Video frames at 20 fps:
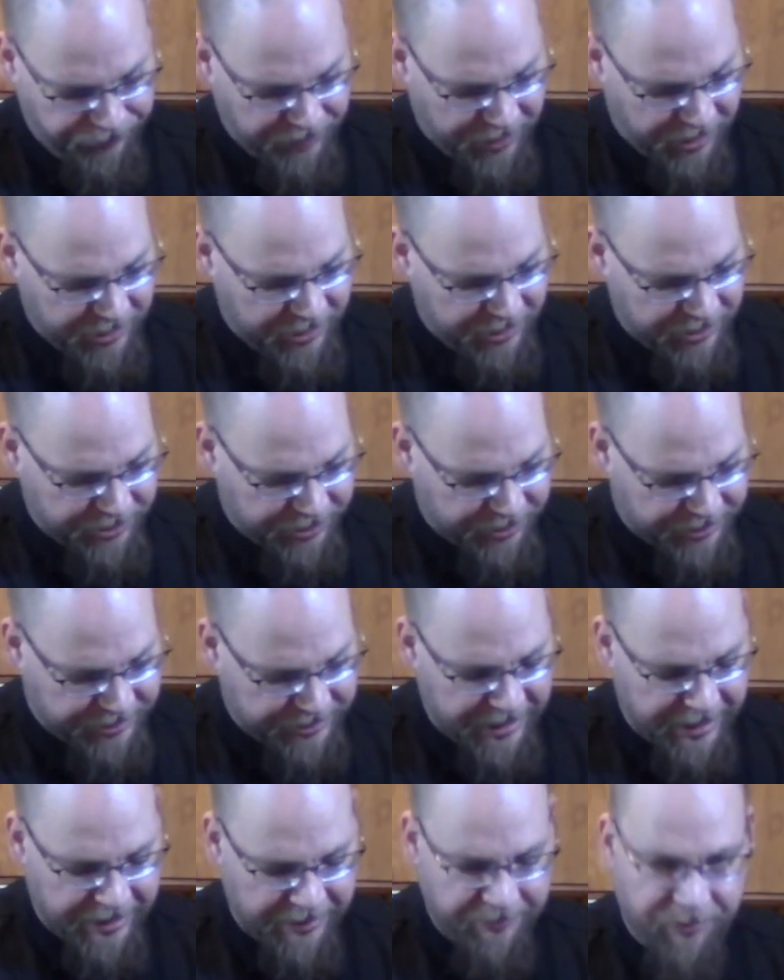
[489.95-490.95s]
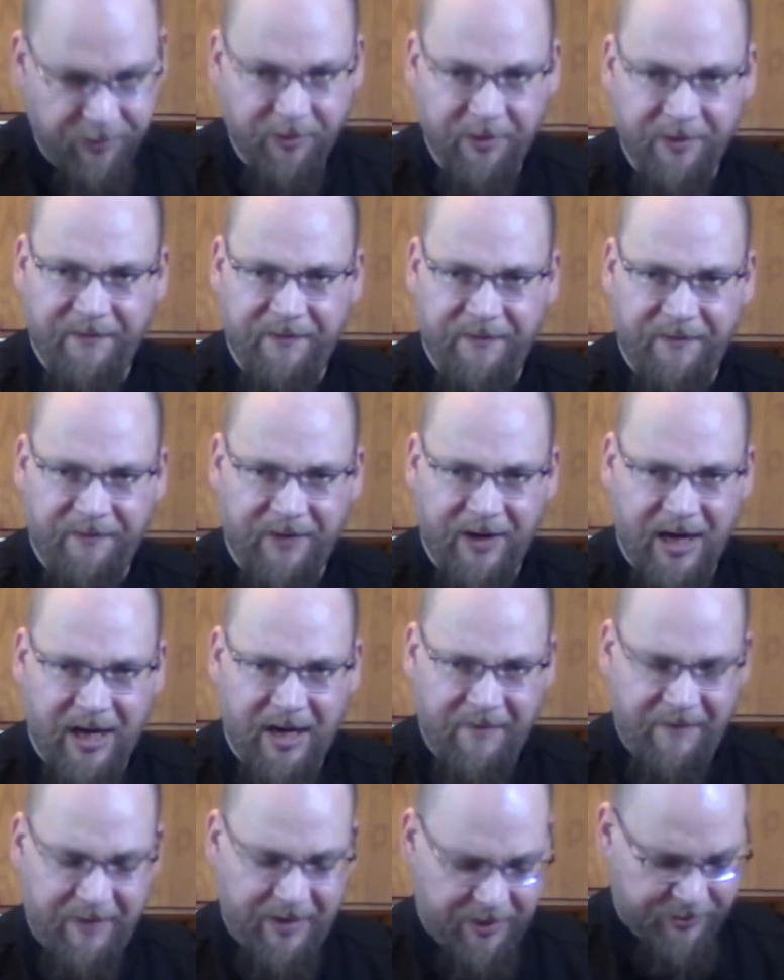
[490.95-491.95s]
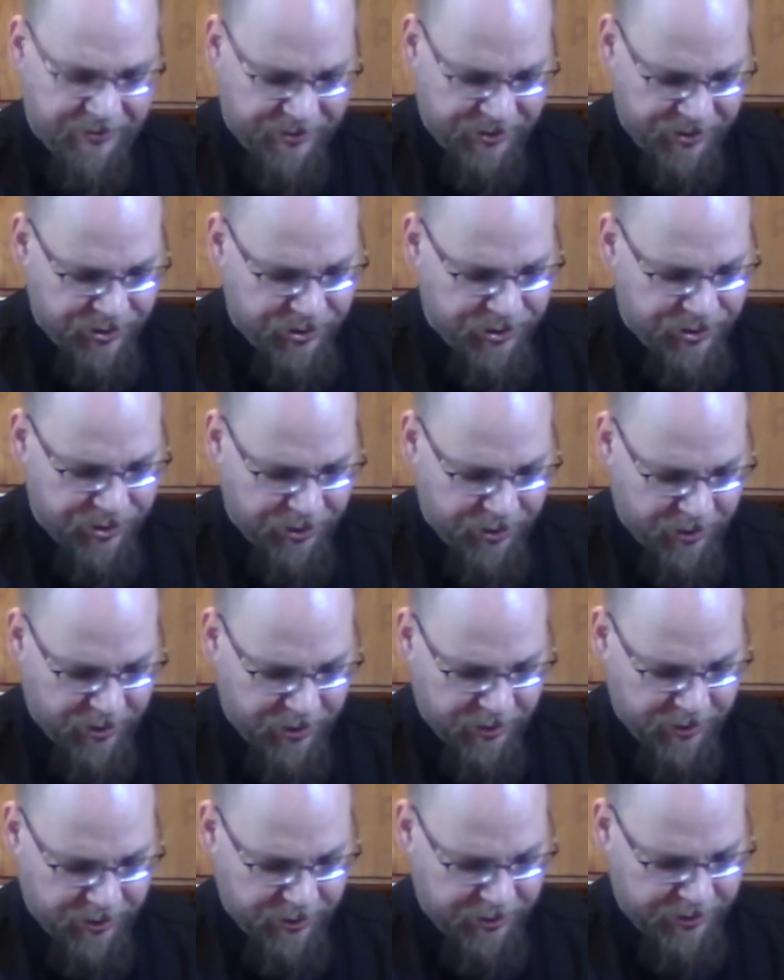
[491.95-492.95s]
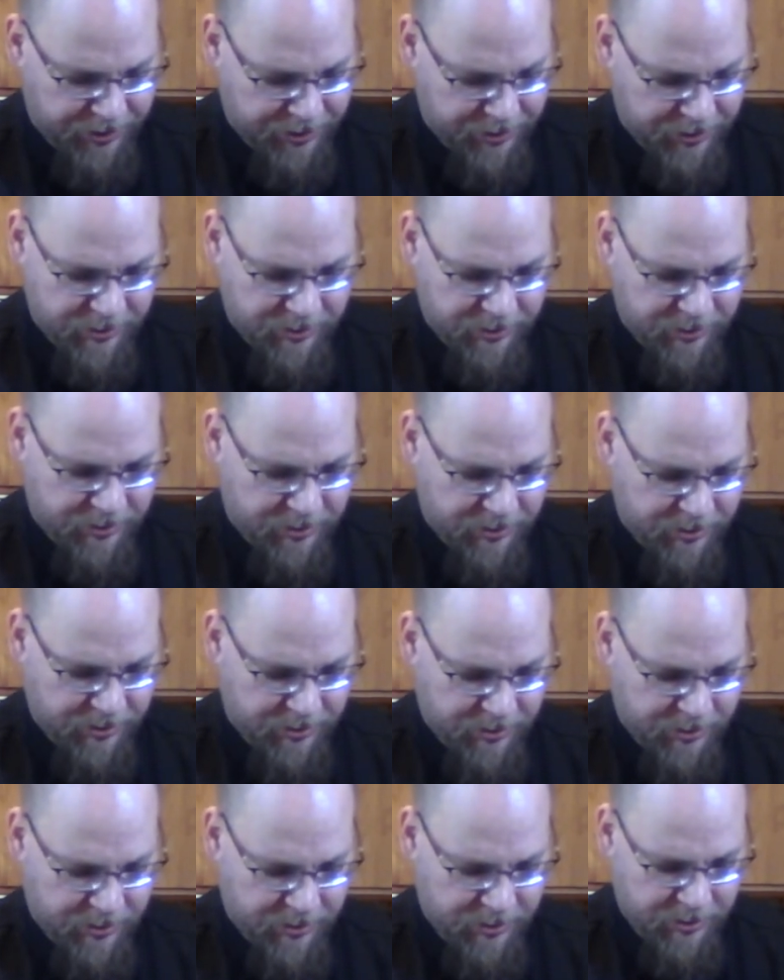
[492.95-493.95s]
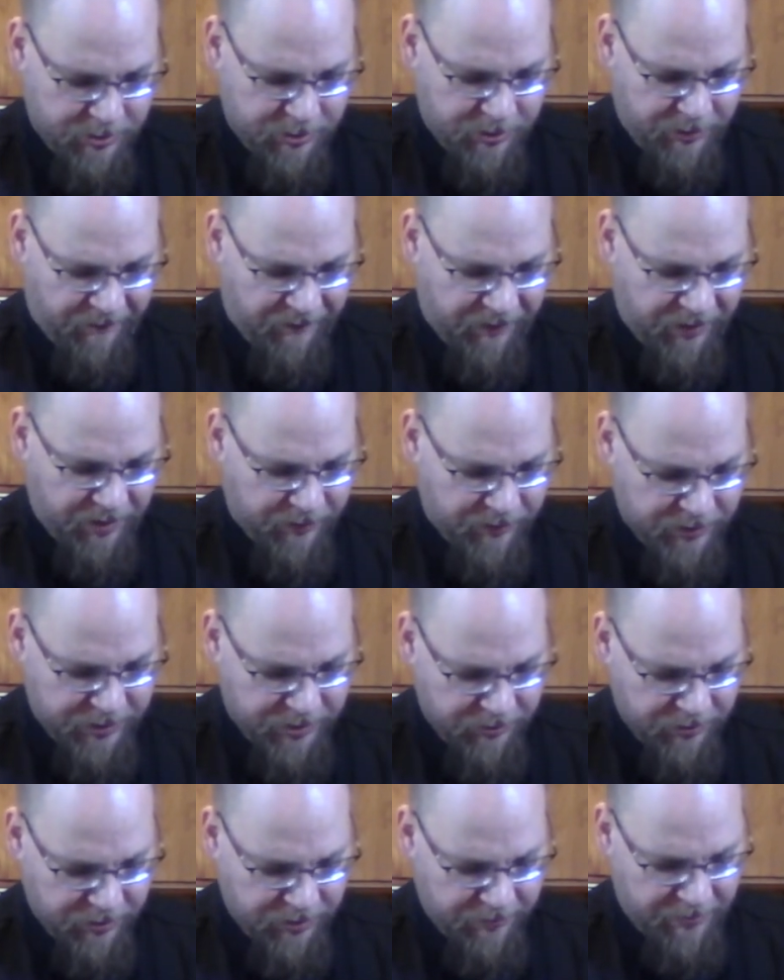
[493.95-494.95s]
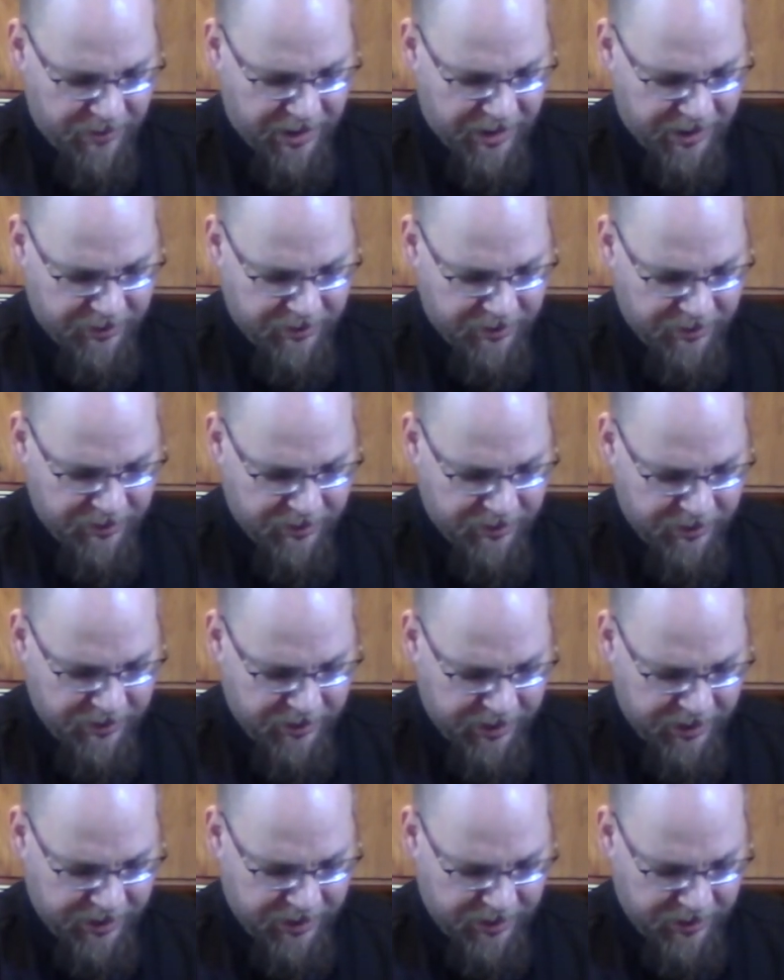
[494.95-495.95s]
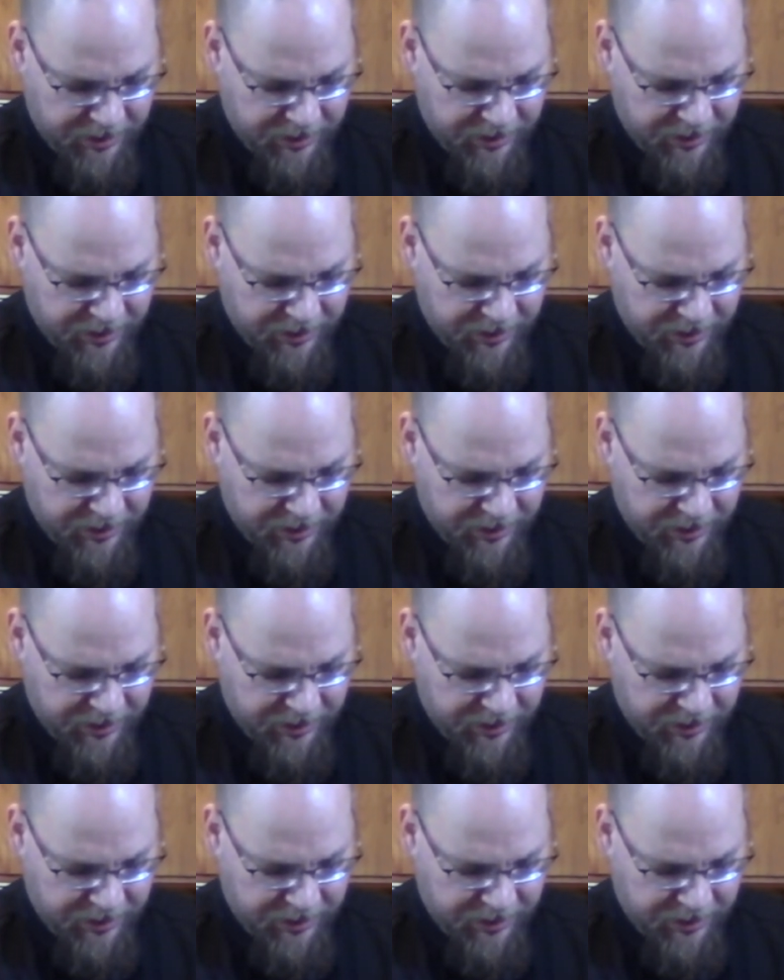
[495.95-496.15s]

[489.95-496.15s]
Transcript: And these are 10.5 ounce jars. If anyone's doing the math on that.